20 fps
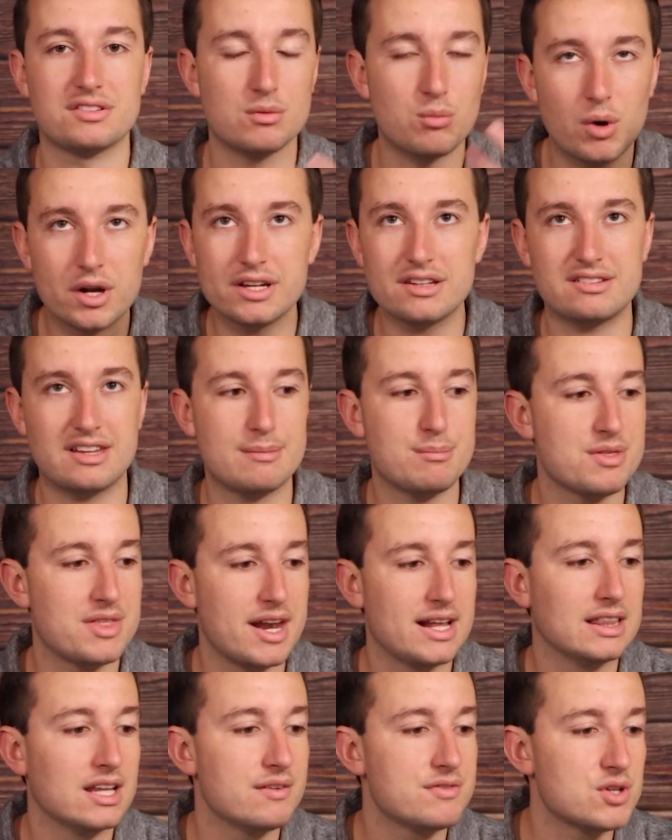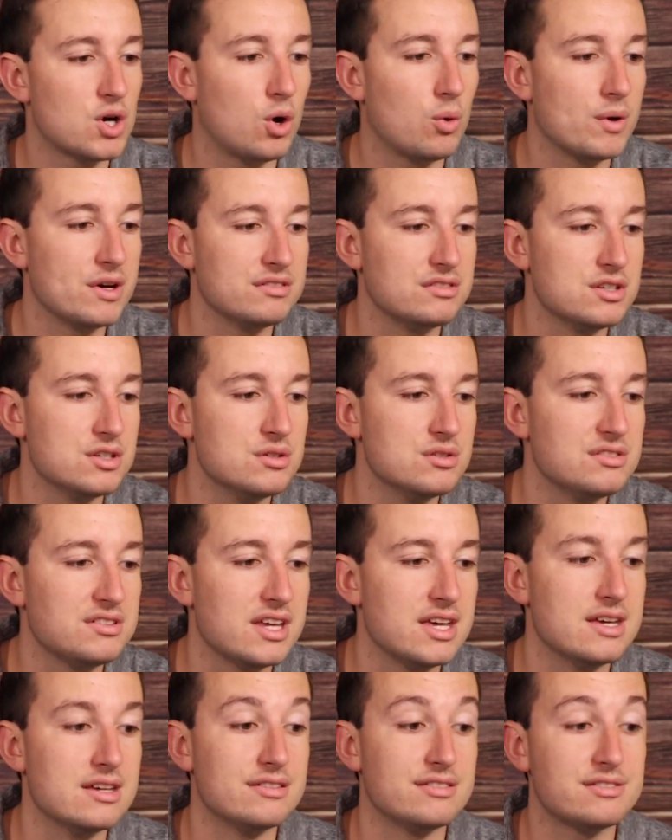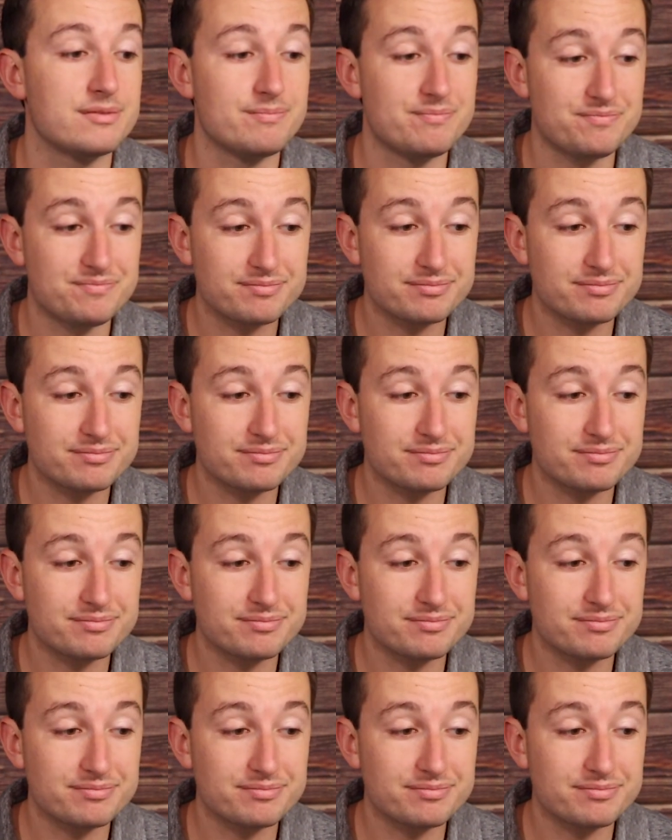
And one example that I love to always use is